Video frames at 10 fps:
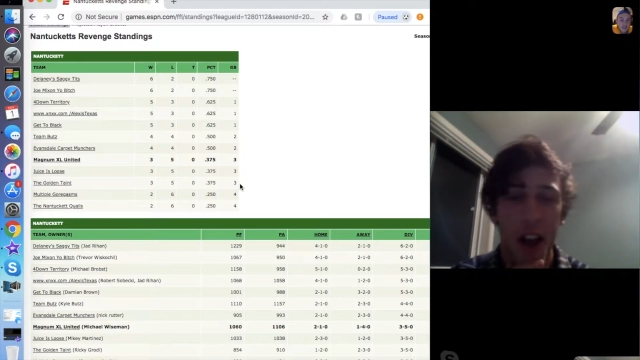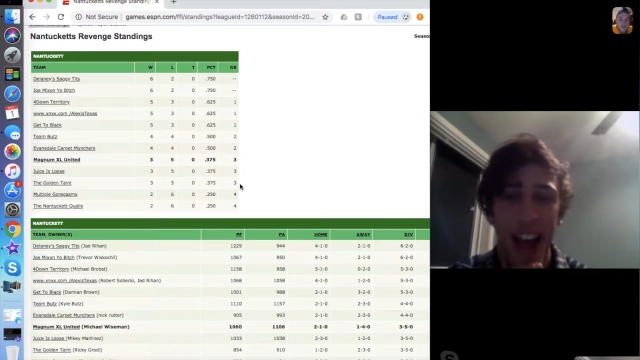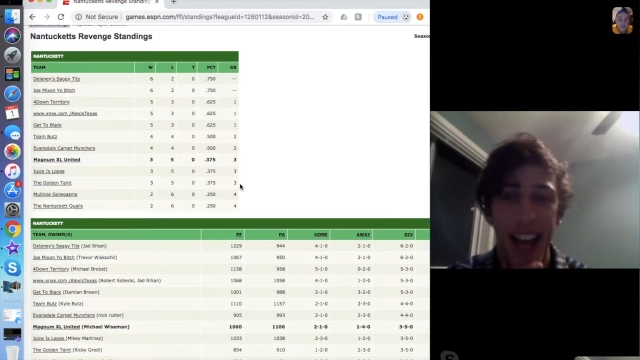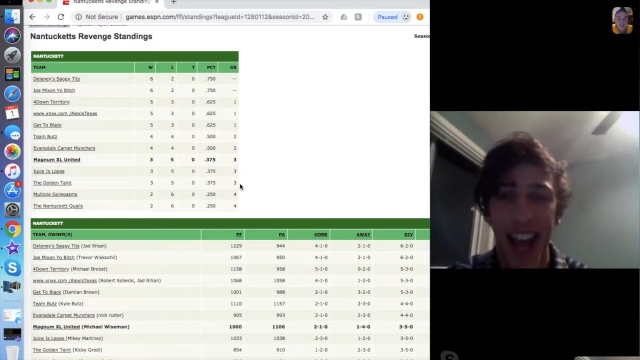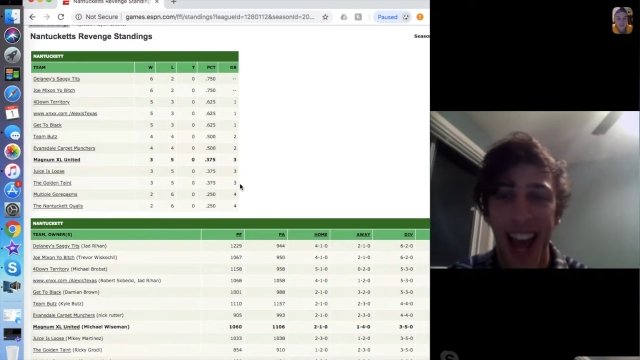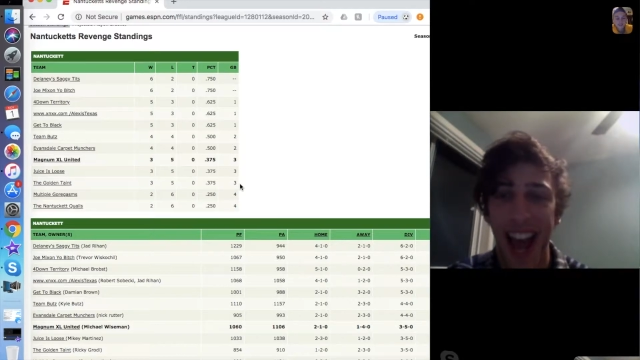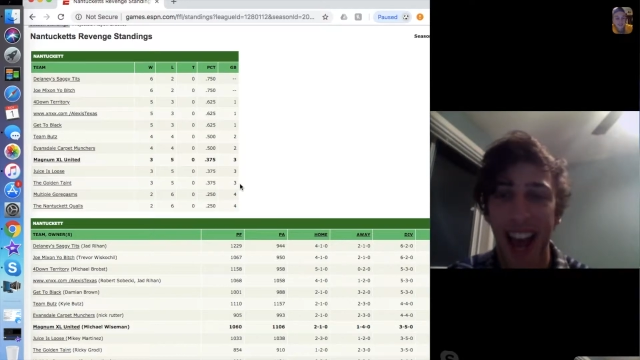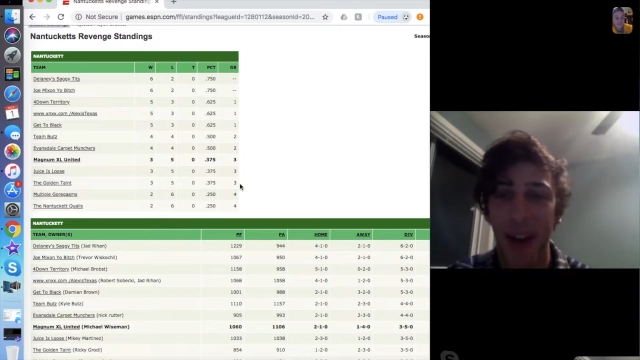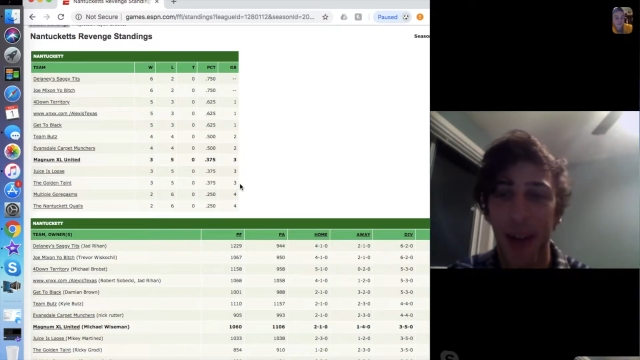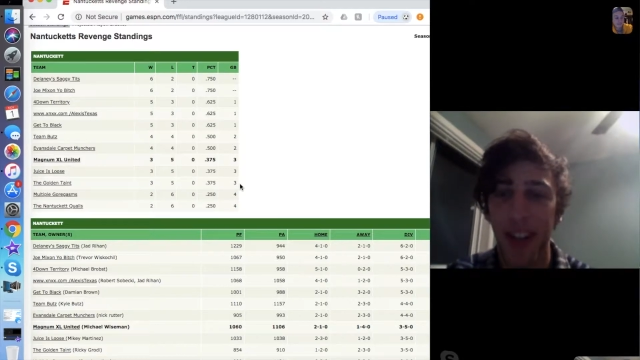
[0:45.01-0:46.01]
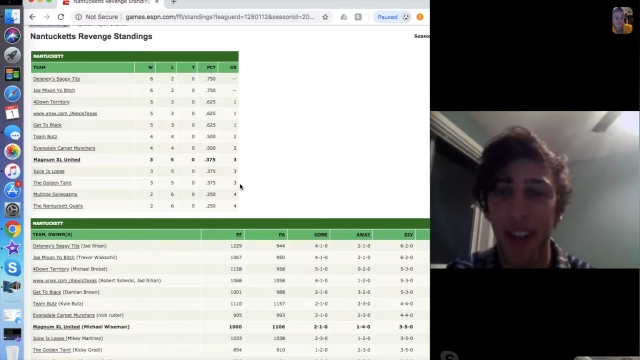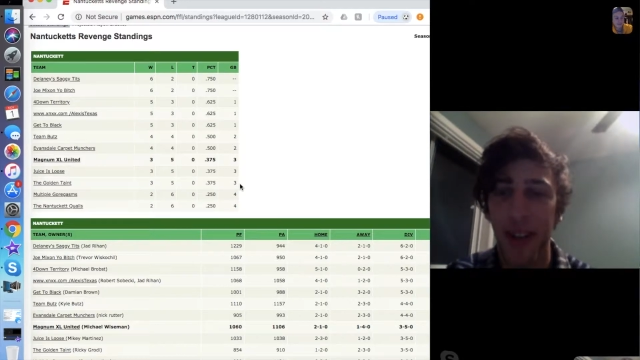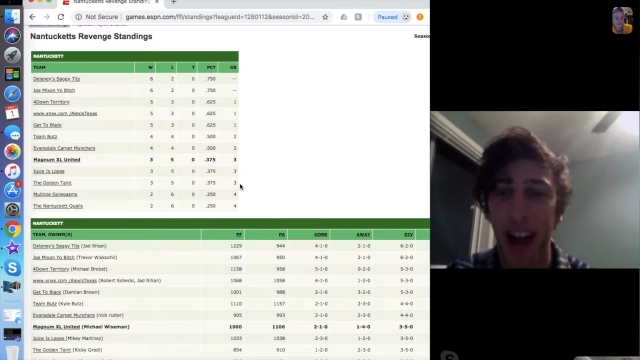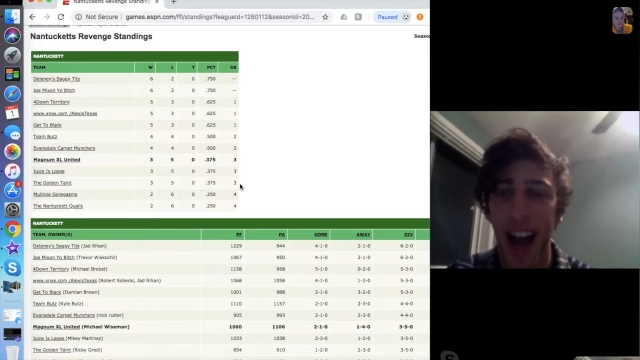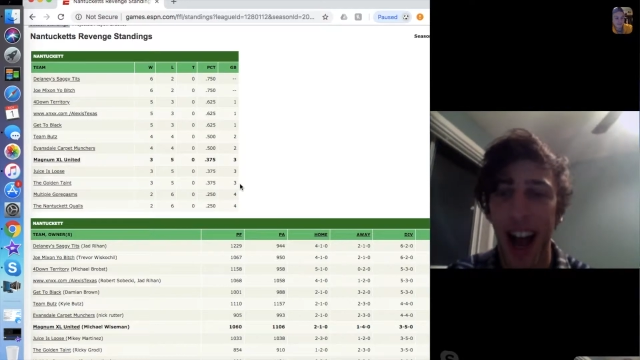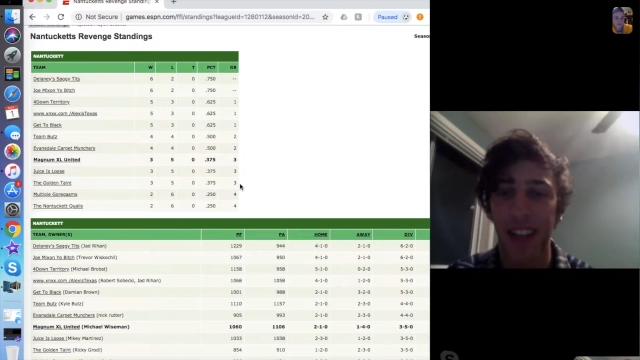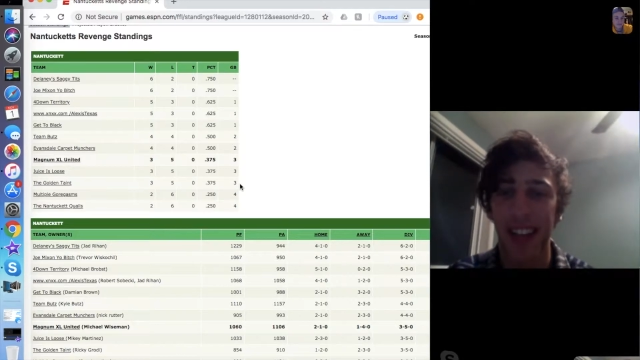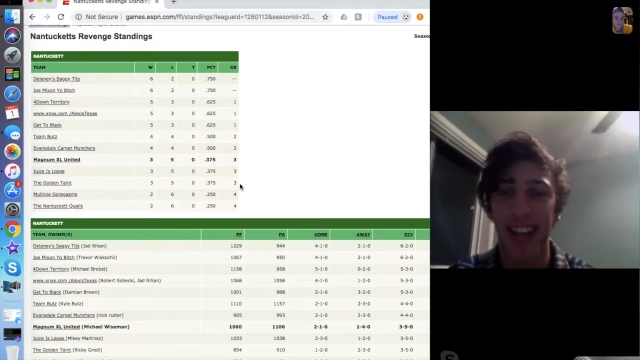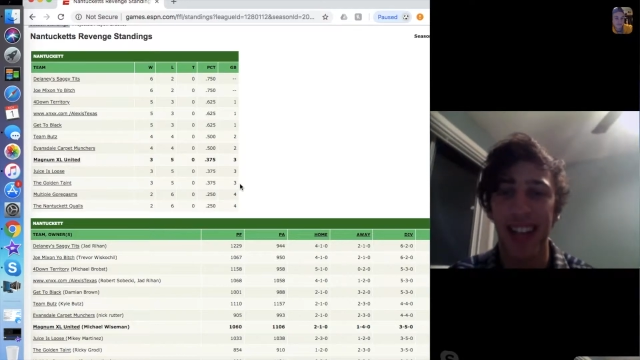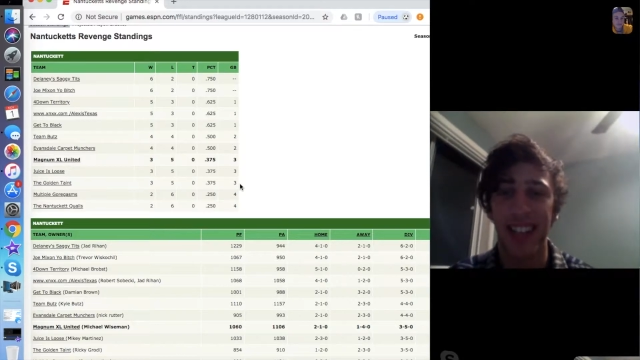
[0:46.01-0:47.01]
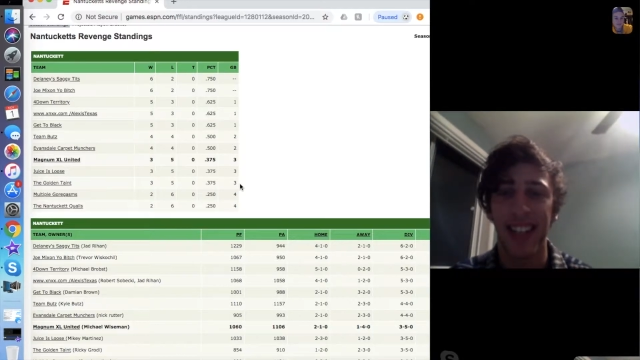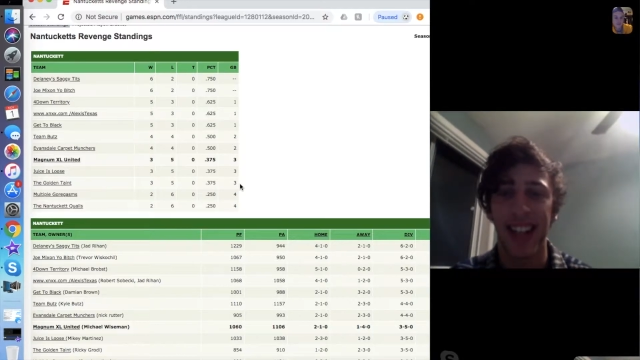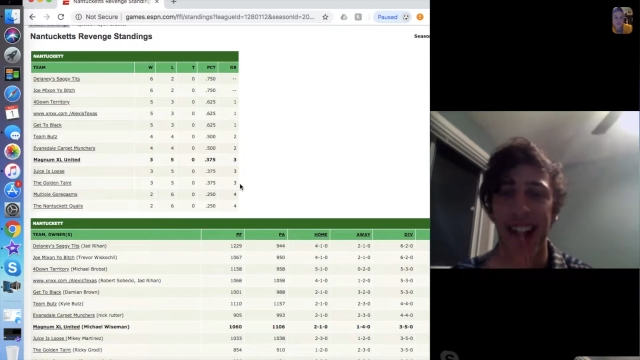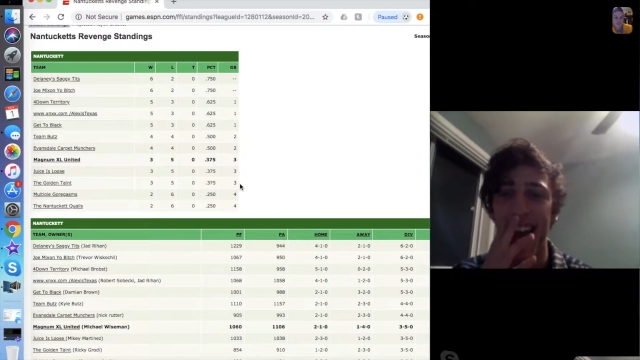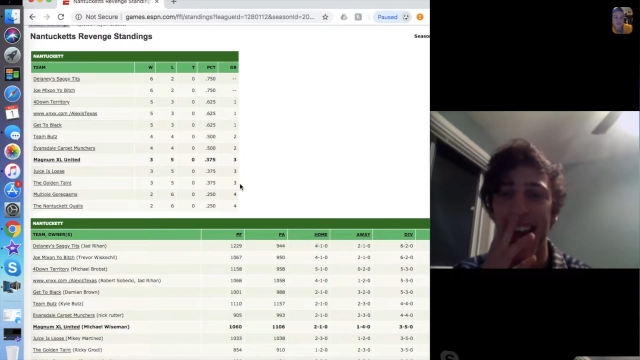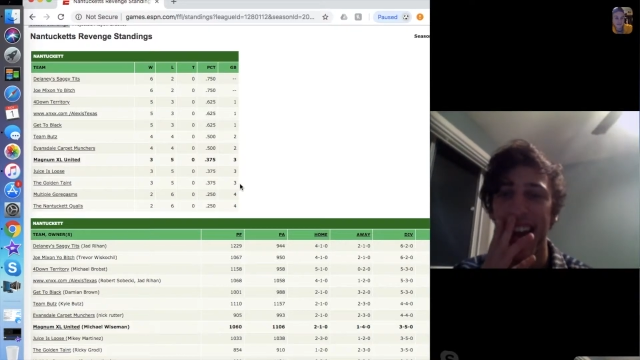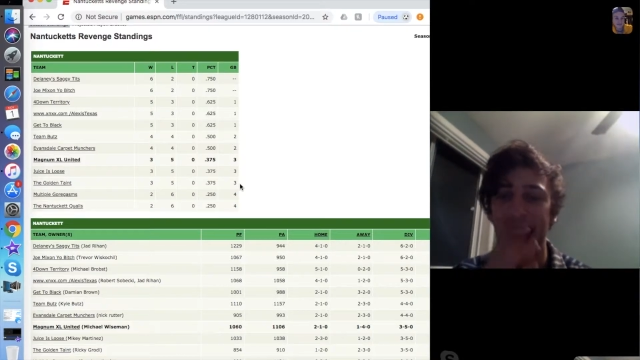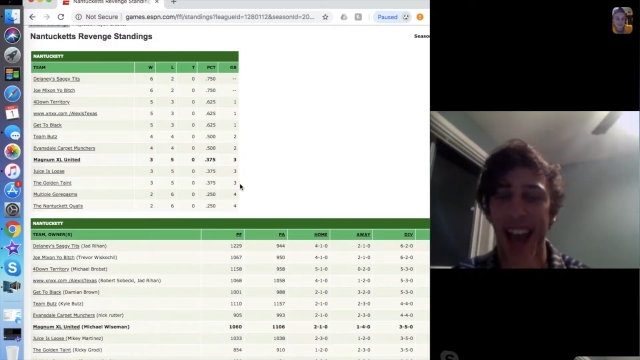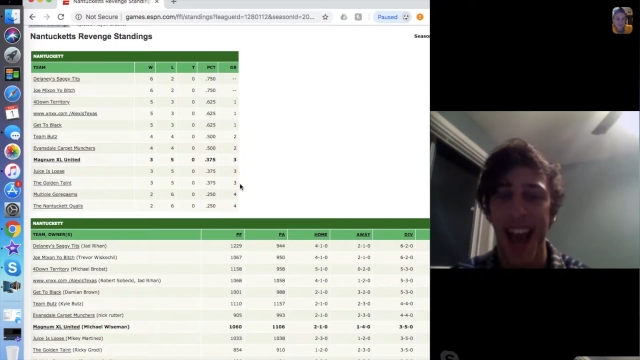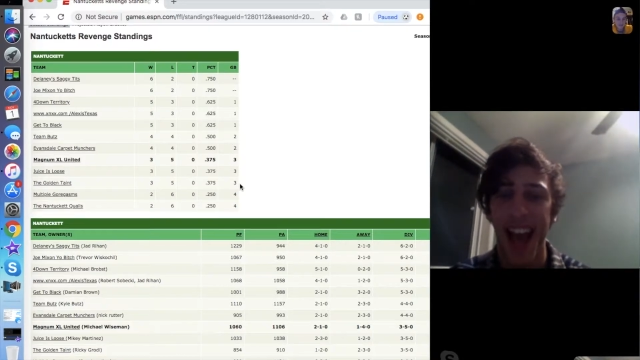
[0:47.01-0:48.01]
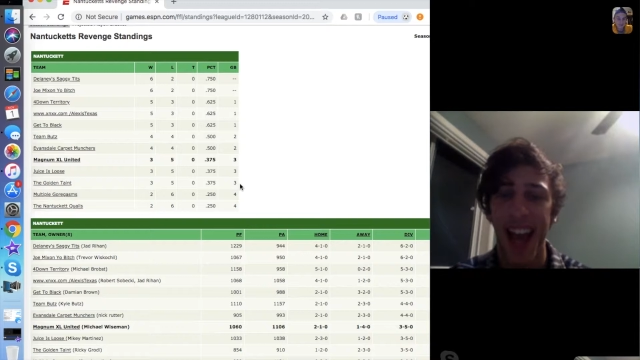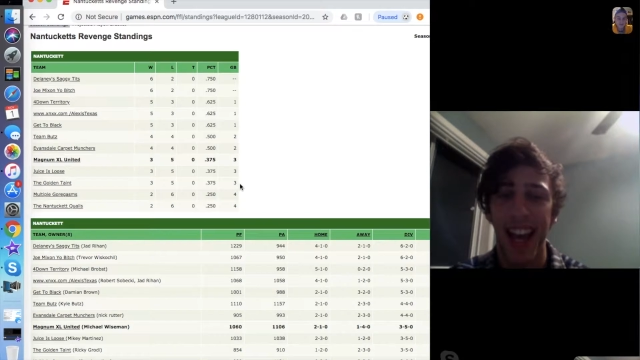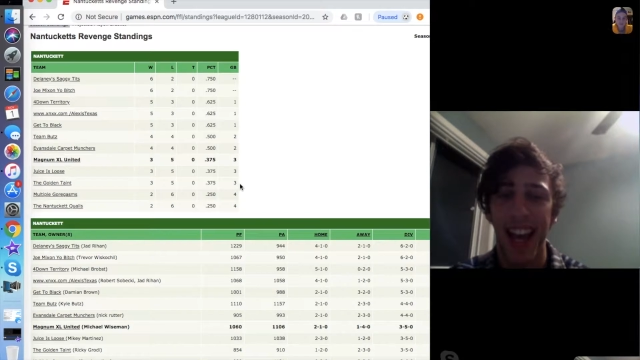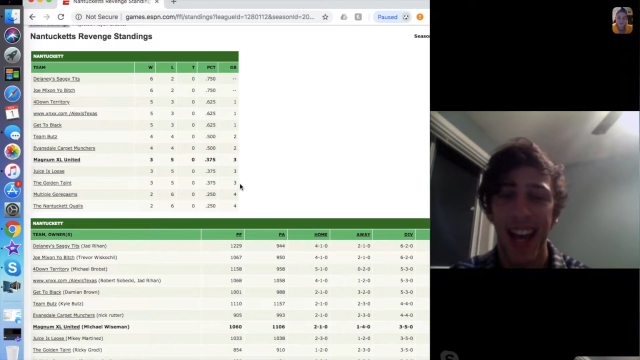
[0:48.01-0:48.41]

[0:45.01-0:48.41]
A.K.A. we do not have a guest today. A.K.A.